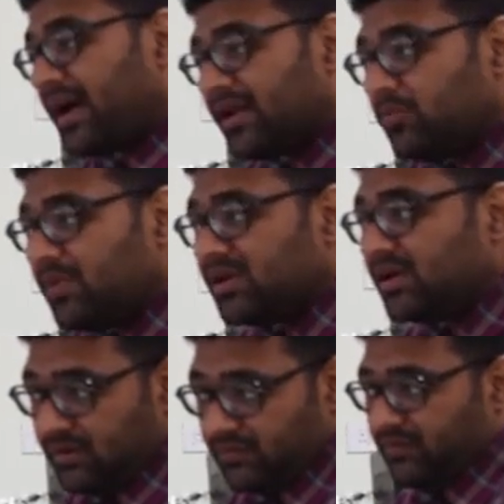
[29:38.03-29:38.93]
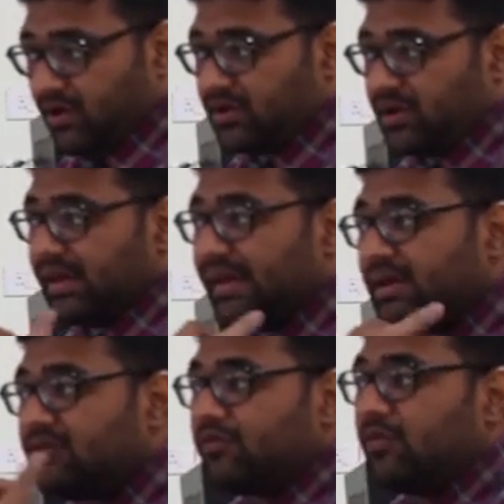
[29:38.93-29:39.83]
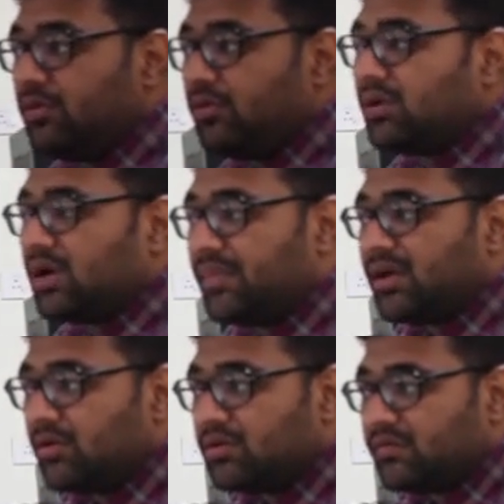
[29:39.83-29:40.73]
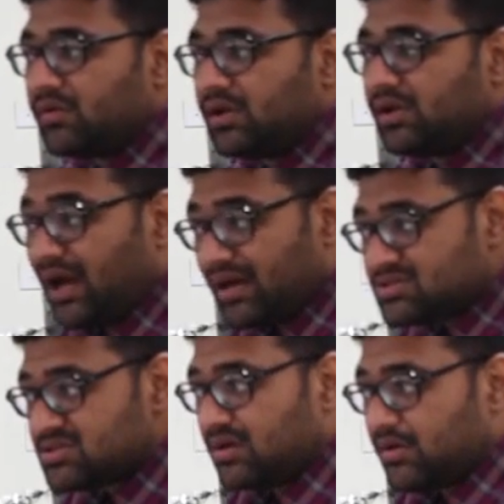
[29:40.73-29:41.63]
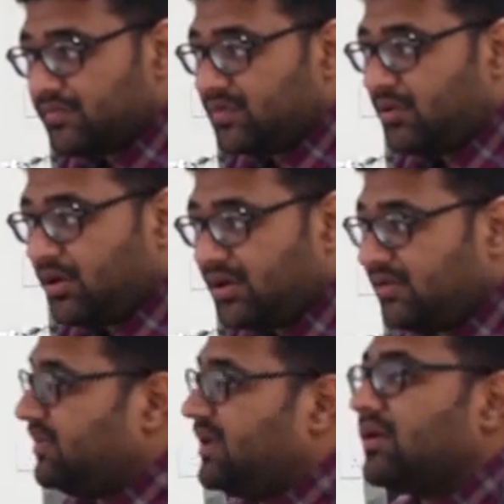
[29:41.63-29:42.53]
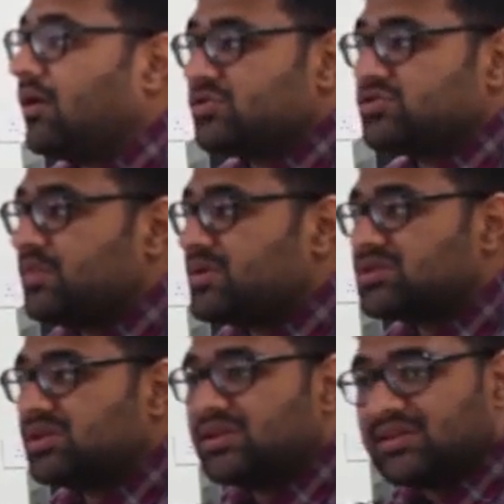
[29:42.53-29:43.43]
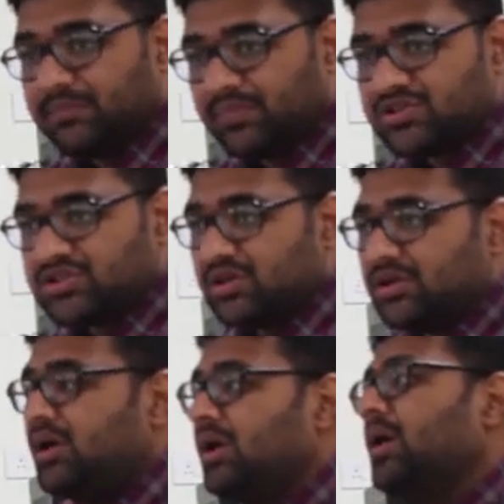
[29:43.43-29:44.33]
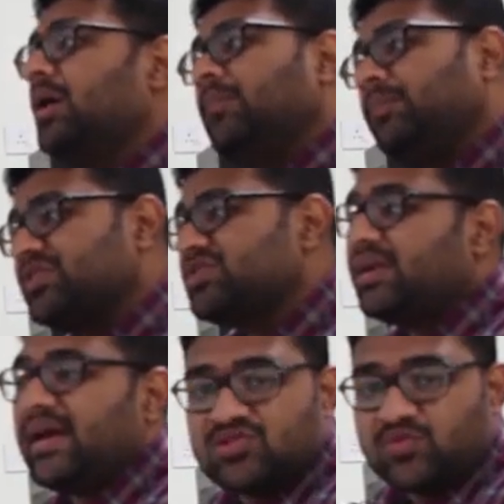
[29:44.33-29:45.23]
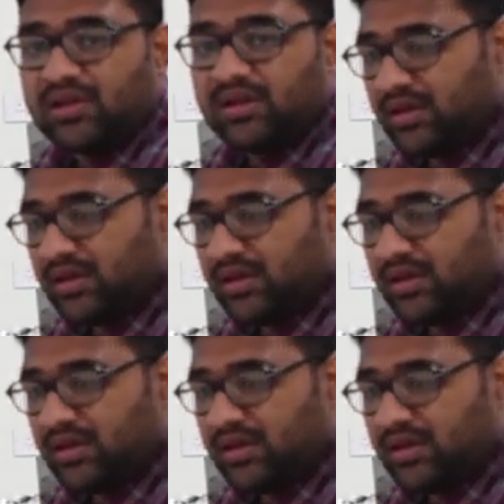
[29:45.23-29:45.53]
spirometer for the airflow coming out of the lungs of the body. We can also measure the temperature, pressure as well